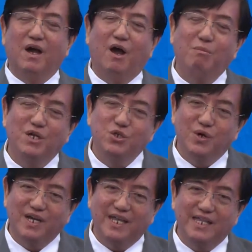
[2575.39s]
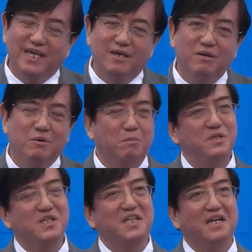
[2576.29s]
How much you are getting? Oh,
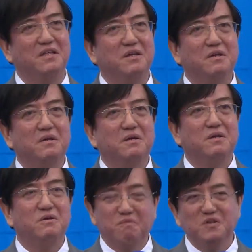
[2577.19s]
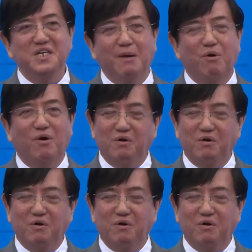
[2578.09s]
Mr. Tan, you from Singapore.